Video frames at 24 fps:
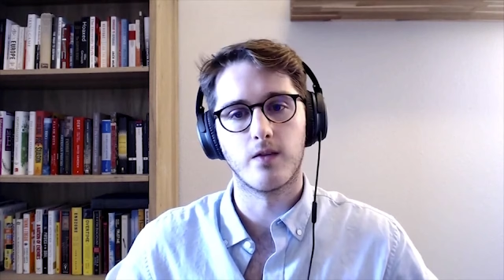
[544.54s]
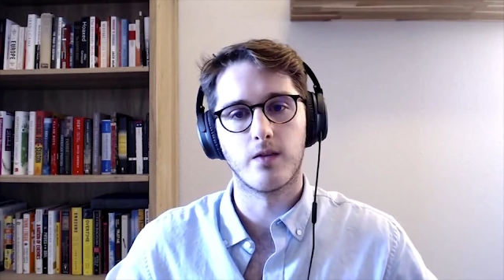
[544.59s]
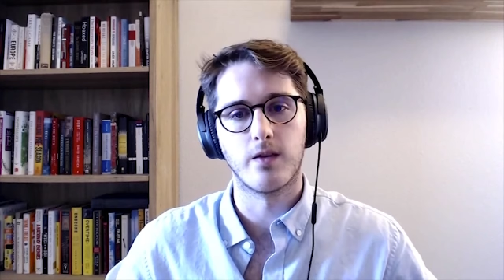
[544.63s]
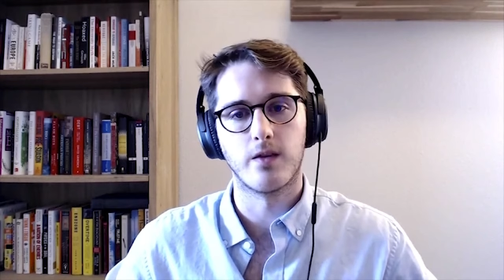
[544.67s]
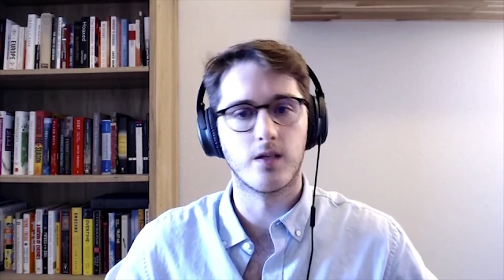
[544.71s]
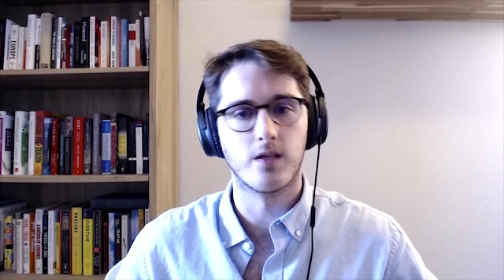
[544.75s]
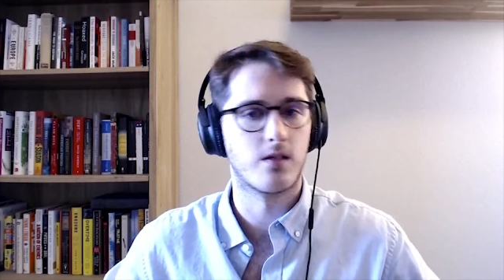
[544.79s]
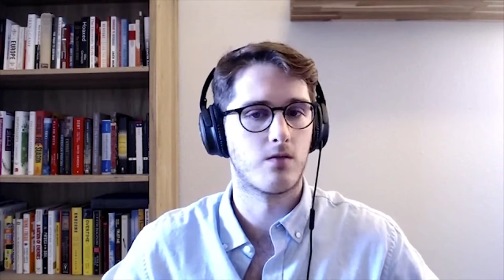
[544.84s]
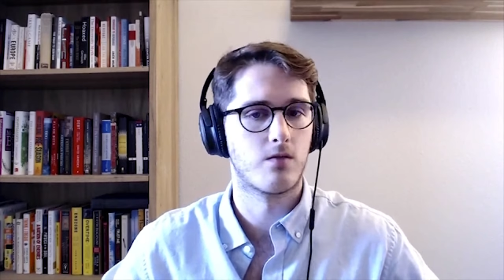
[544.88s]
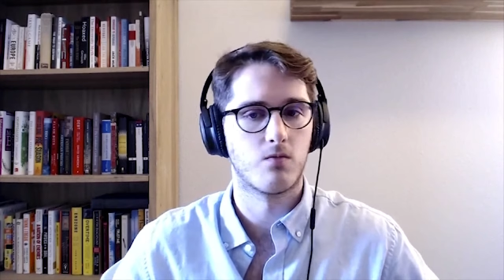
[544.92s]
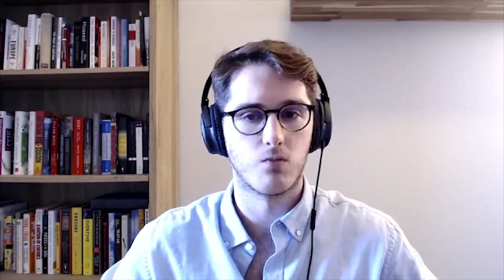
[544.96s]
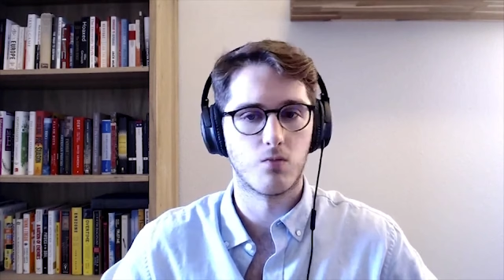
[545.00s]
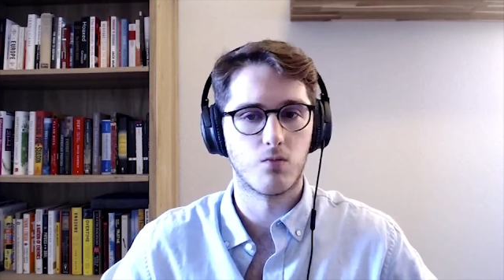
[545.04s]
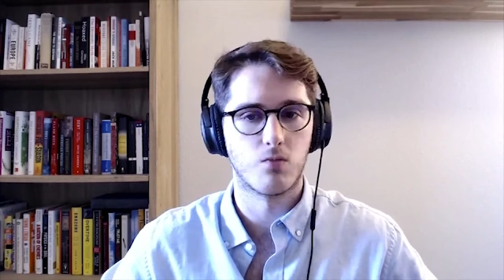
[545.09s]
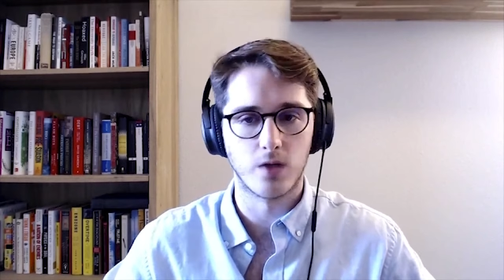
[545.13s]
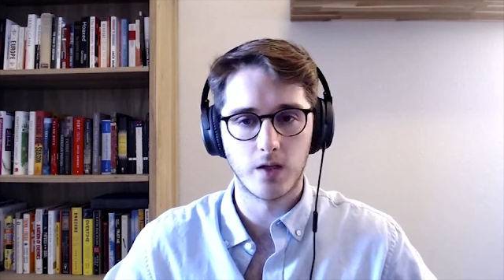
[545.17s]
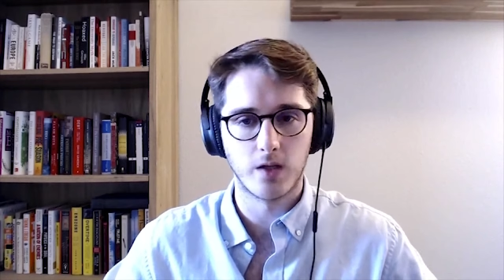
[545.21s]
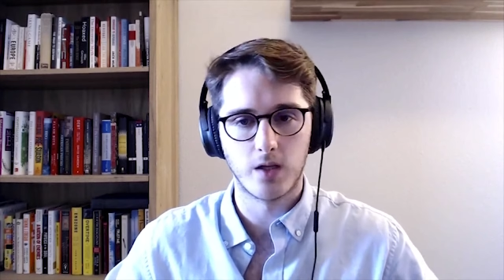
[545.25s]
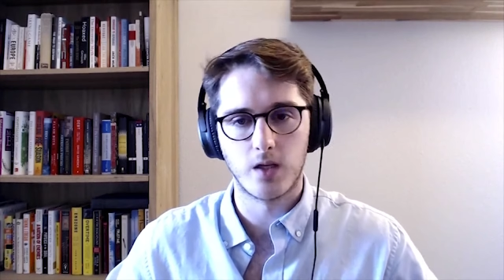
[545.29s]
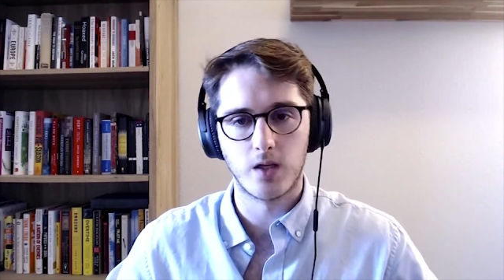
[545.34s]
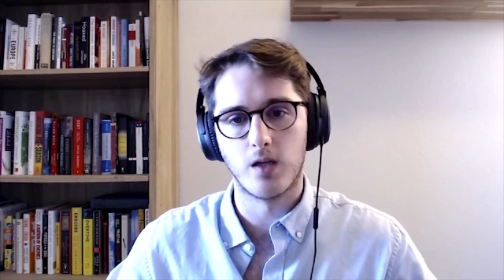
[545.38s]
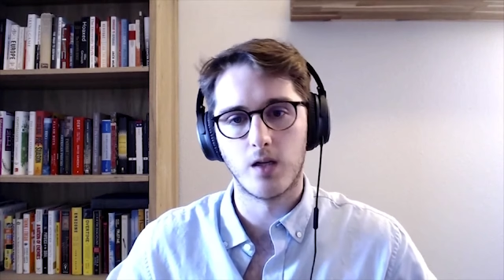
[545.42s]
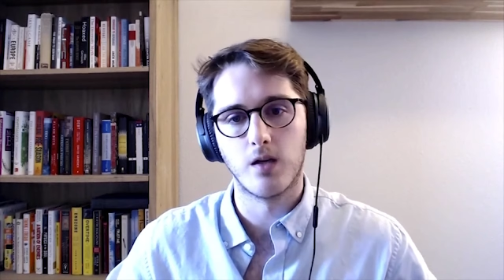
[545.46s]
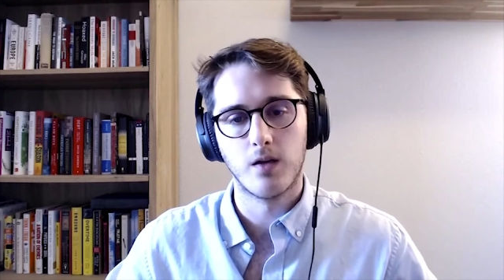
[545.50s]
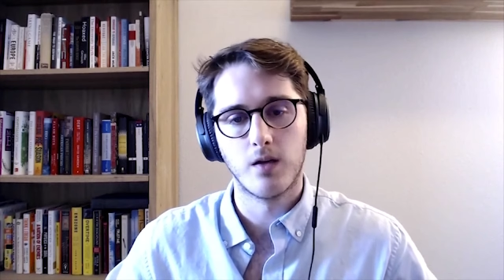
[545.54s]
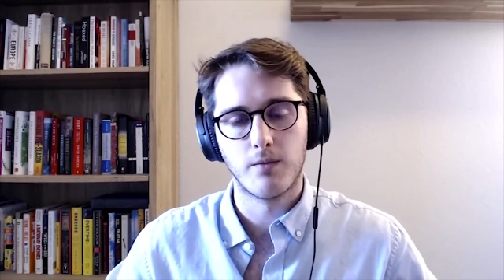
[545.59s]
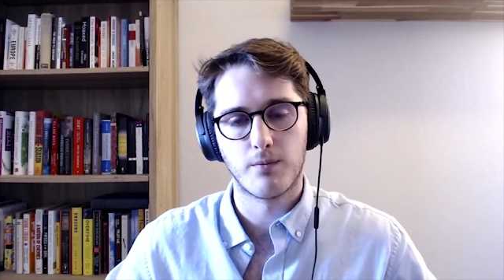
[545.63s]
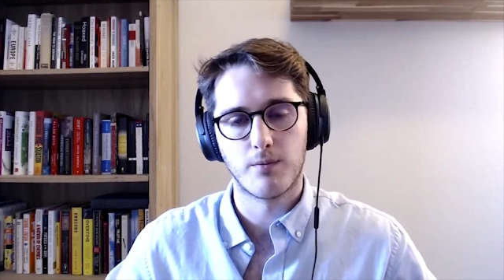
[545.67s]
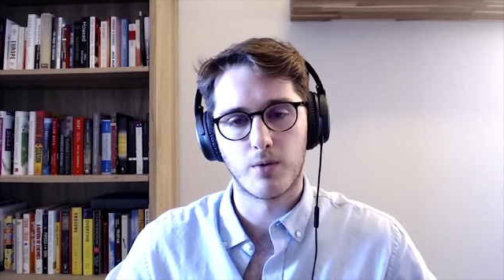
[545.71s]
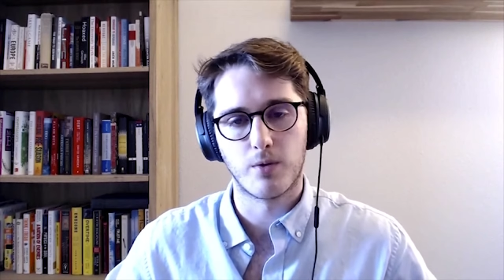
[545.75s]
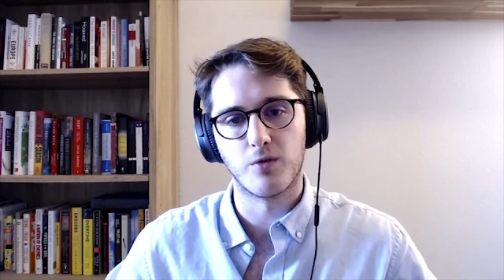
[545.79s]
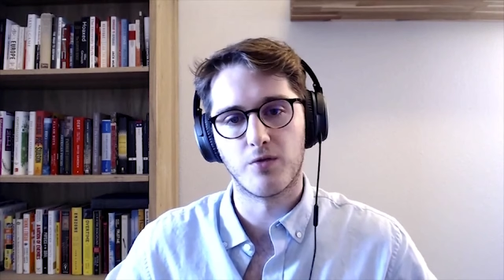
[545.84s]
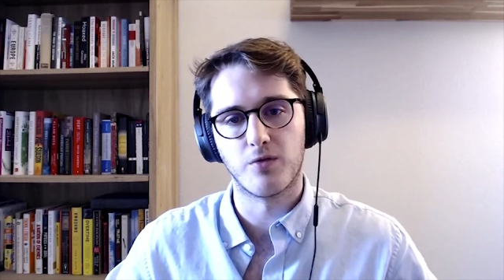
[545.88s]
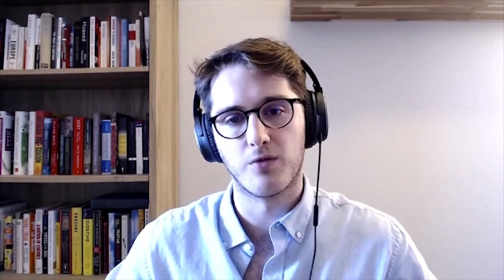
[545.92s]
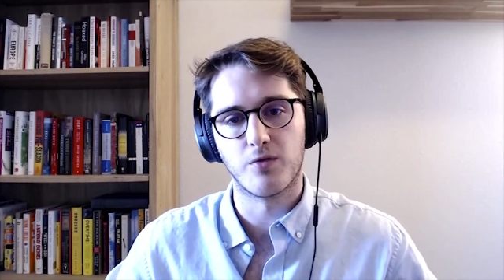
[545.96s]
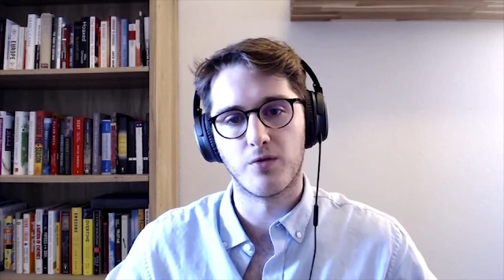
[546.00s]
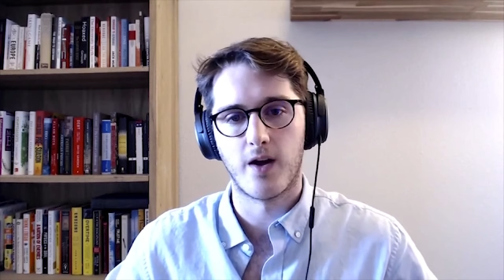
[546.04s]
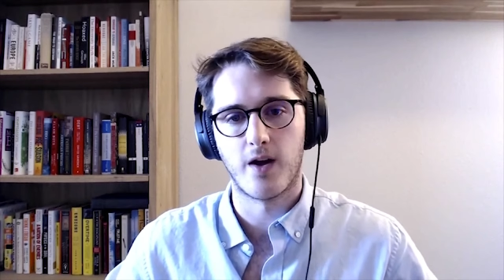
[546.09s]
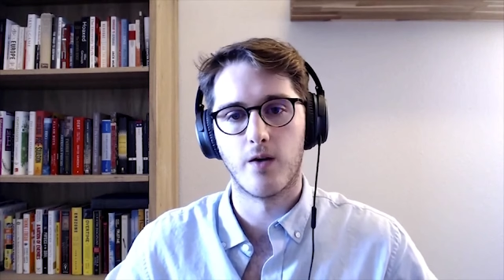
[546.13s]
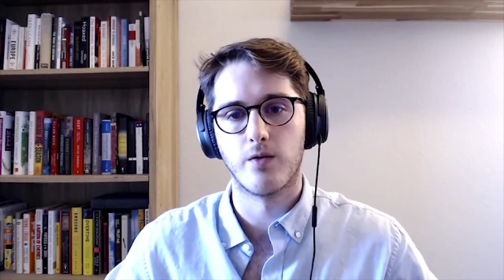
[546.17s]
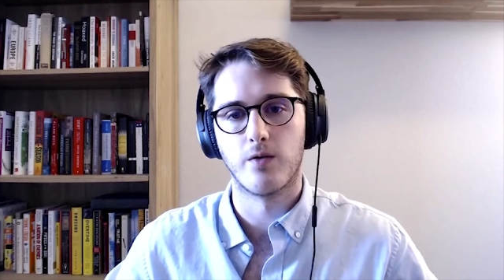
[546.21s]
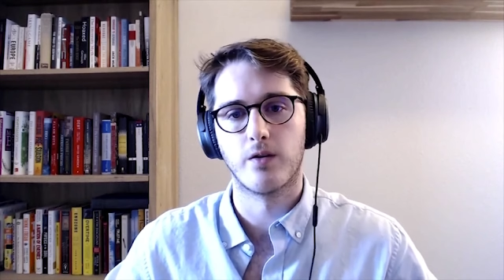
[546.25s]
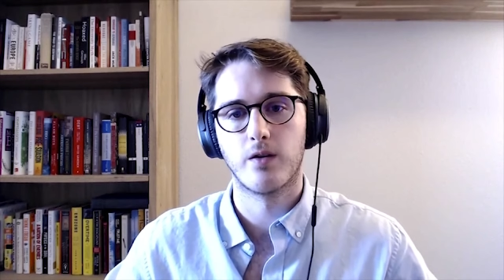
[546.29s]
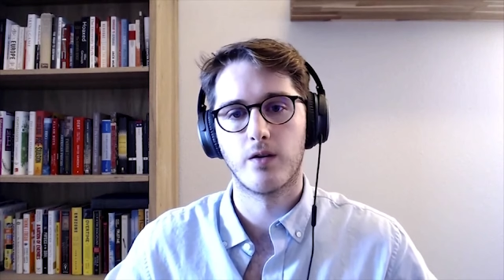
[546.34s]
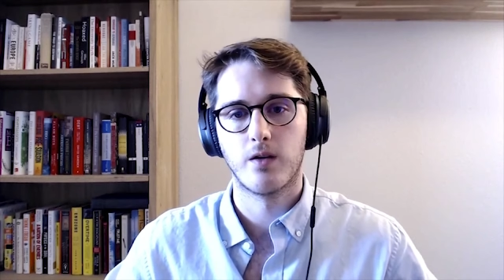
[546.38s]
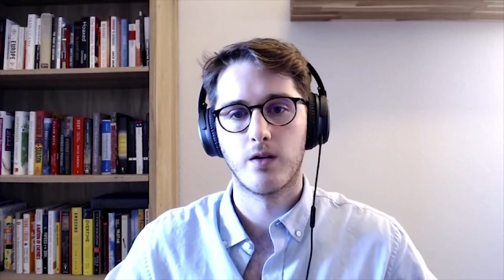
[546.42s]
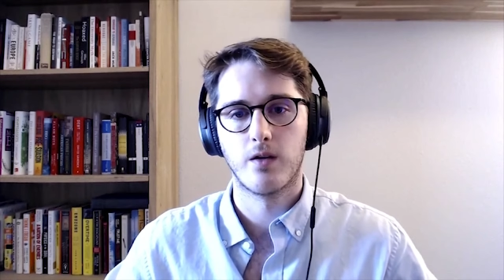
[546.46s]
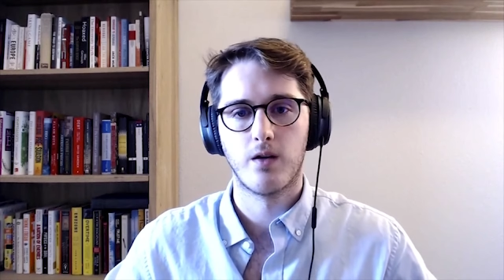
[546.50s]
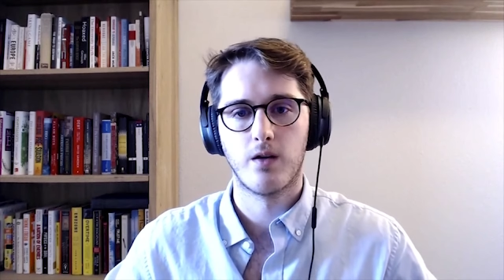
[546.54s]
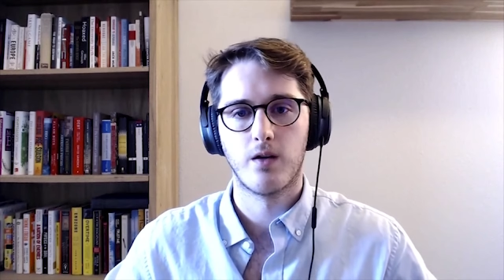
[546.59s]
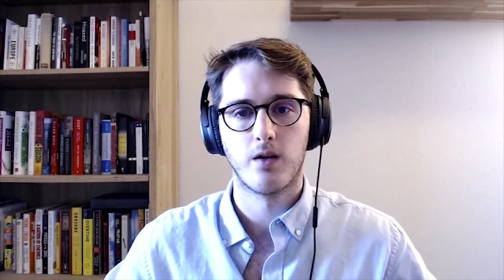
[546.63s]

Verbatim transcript: these really profound